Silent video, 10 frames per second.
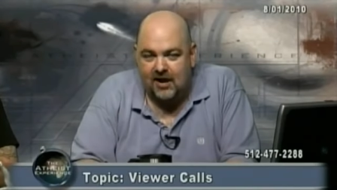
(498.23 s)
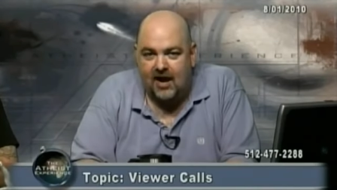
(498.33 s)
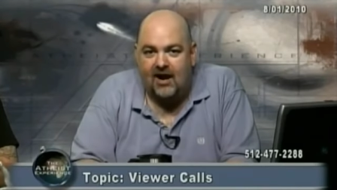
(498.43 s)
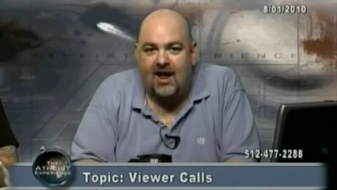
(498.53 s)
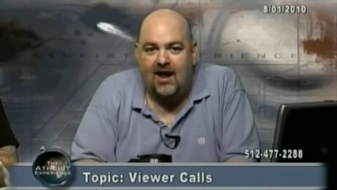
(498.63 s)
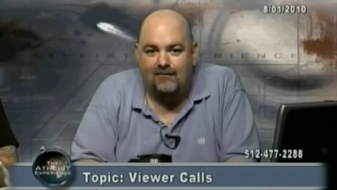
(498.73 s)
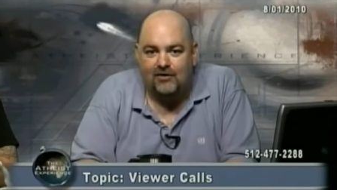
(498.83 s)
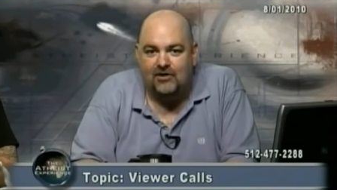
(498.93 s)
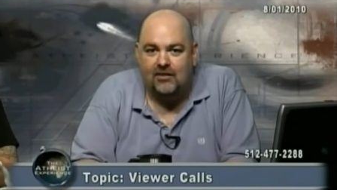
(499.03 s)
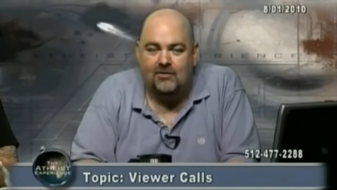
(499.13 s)
And
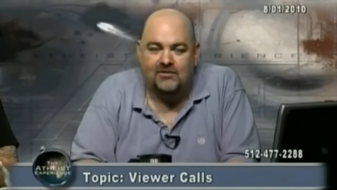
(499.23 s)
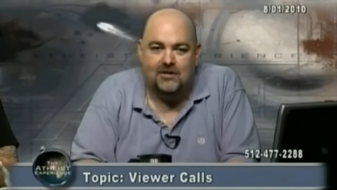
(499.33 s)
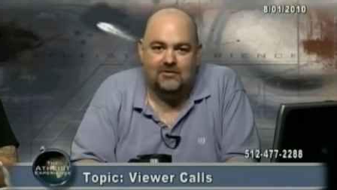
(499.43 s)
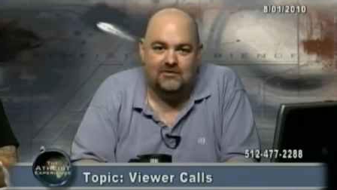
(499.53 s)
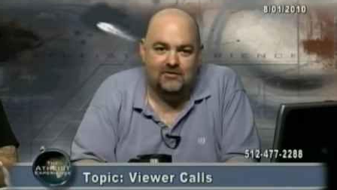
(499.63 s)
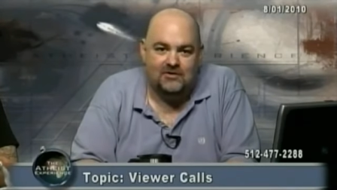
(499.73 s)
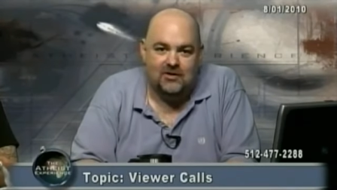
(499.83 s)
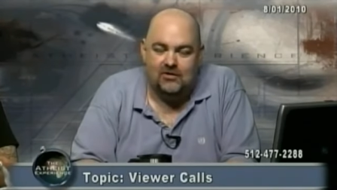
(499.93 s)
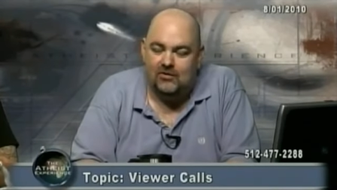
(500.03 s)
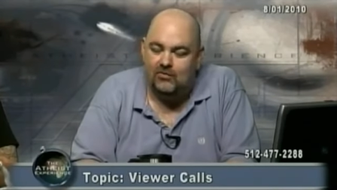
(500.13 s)
every time you attempt to do
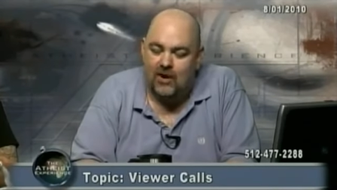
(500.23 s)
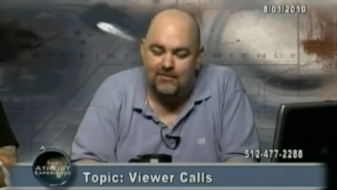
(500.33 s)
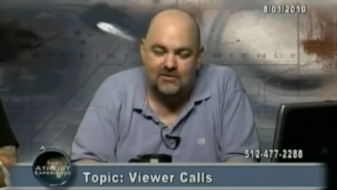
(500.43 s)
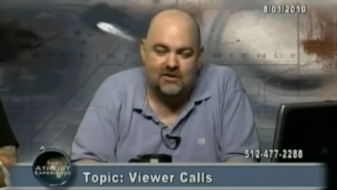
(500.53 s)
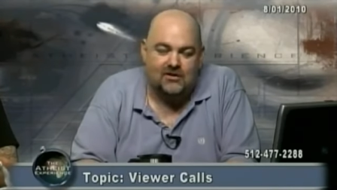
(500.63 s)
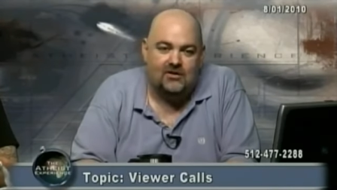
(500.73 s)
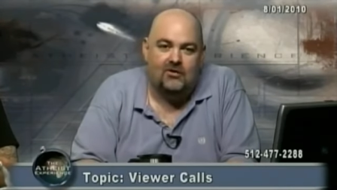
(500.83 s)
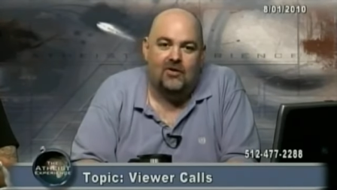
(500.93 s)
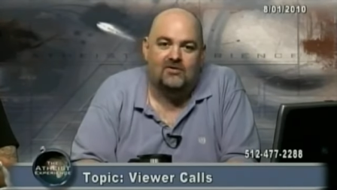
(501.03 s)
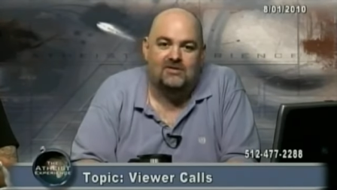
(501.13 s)
so, you represent that
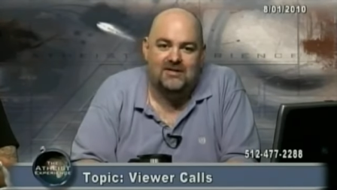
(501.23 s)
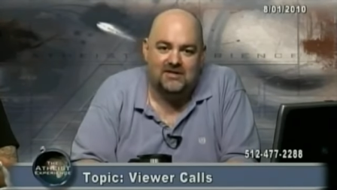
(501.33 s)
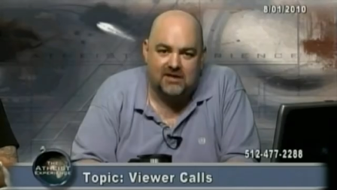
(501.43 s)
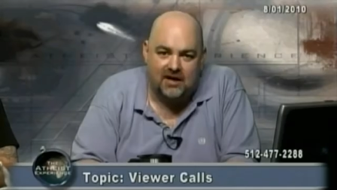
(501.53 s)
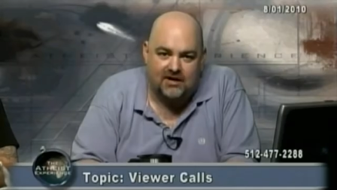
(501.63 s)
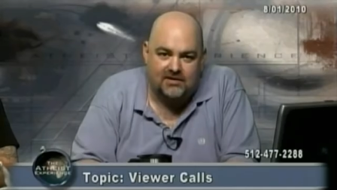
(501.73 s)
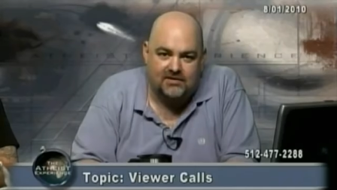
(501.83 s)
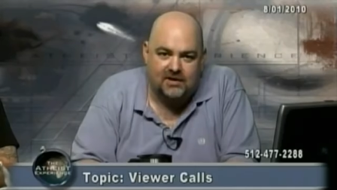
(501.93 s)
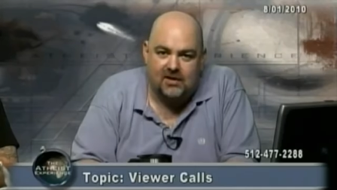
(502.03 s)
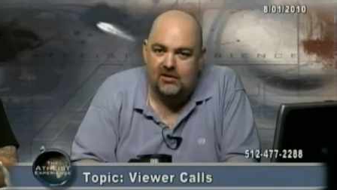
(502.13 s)
you are
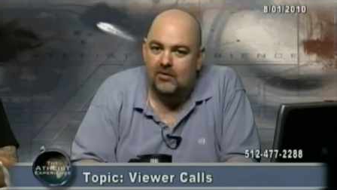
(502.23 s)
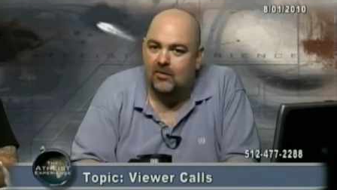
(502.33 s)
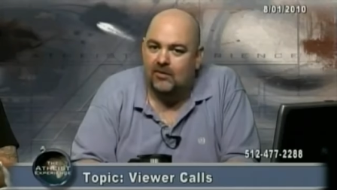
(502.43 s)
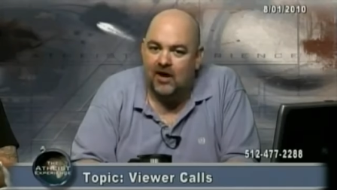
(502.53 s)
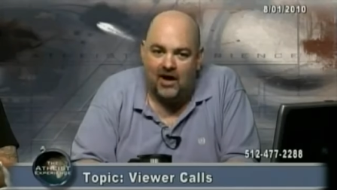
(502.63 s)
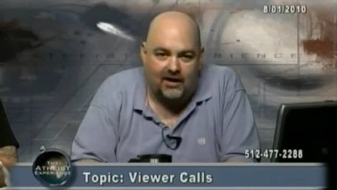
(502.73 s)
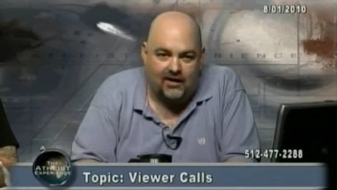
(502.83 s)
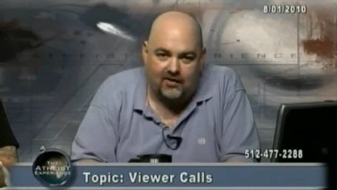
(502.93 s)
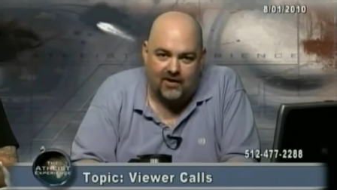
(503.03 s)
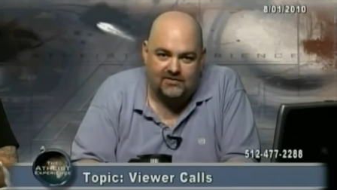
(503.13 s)
dishonest, you are not
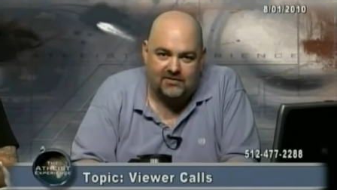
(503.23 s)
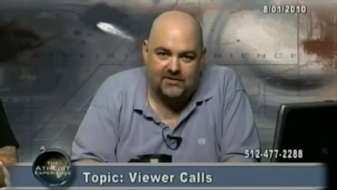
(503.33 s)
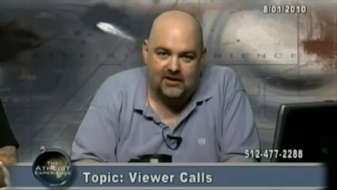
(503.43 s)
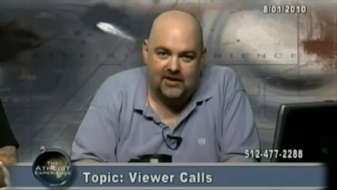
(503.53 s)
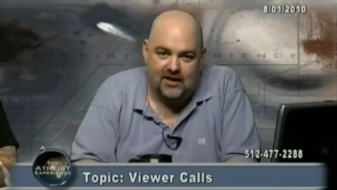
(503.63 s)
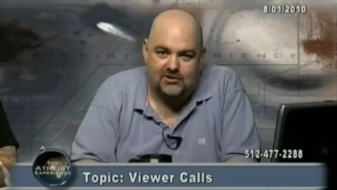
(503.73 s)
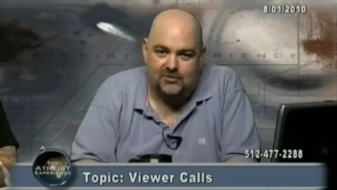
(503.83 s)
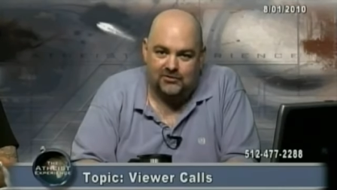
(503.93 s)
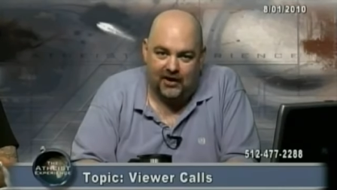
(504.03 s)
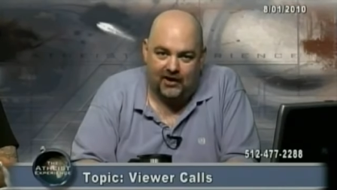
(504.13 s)
interested in
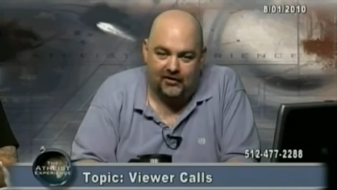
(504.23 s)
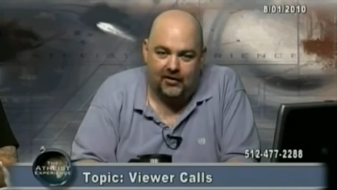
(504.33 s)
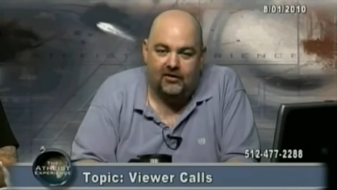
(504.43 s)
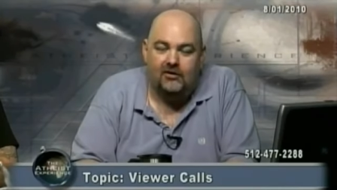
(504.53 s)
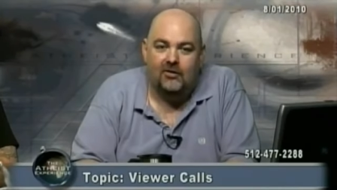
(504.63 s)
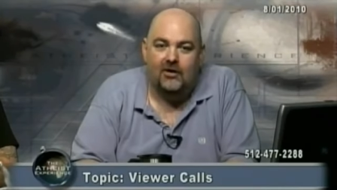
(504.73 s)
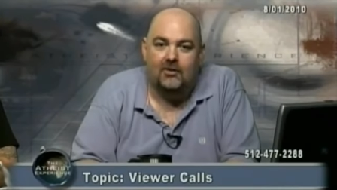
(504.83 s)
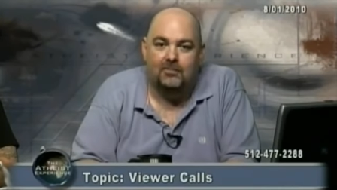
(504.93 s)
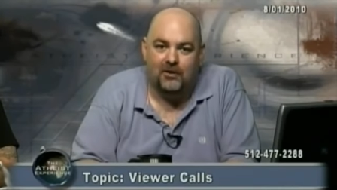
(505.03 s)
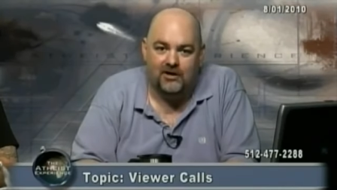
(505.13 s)
actual dialogue, you're here
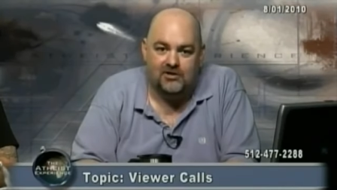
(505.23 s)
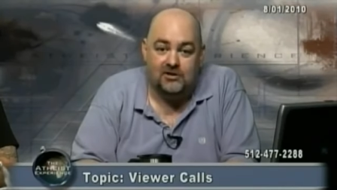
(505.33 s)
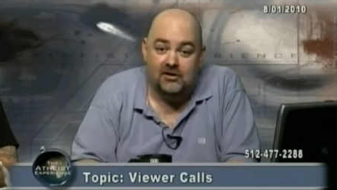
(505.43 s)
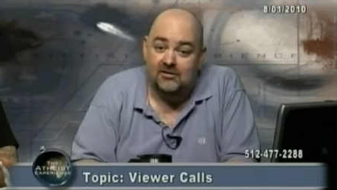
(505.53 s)
to preach.